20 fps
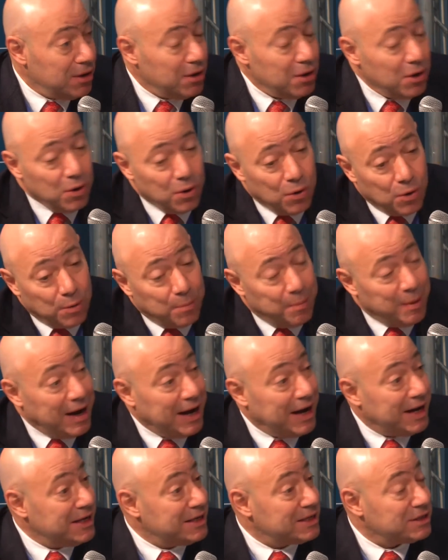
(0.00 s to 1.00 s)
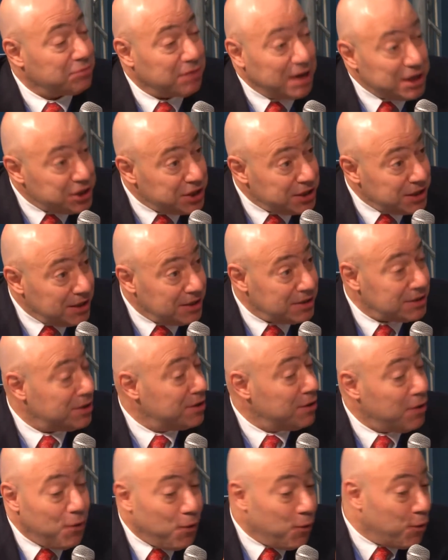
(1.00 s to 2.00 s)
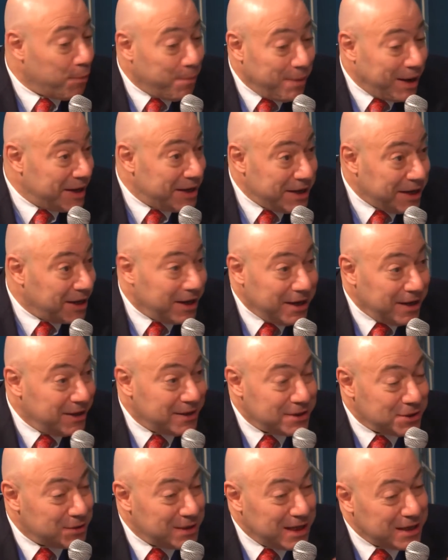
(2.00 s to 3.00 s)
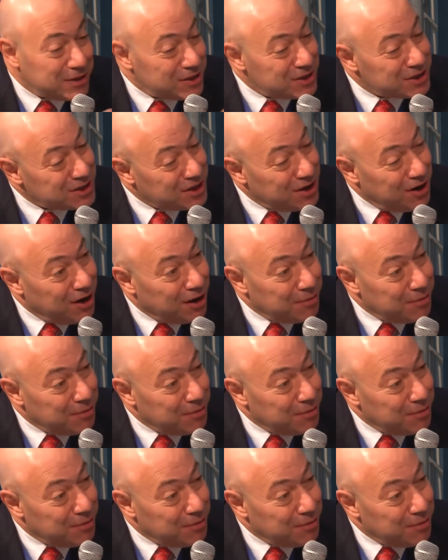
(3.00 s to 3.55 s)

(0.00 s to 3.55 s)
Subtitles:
or by stretching it or by nicking it so that the scar